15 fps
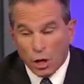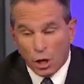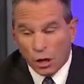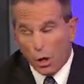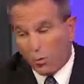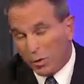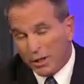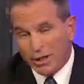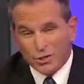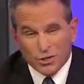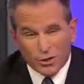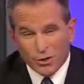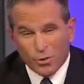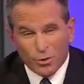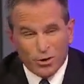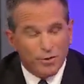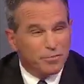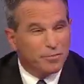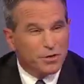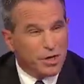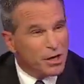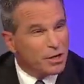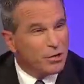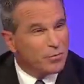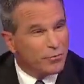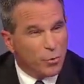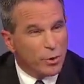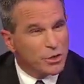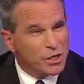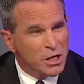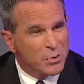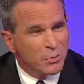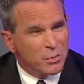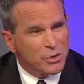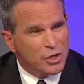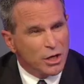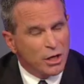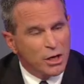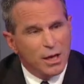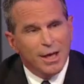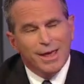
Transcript: Globally, it's on the order of 10 to 14%.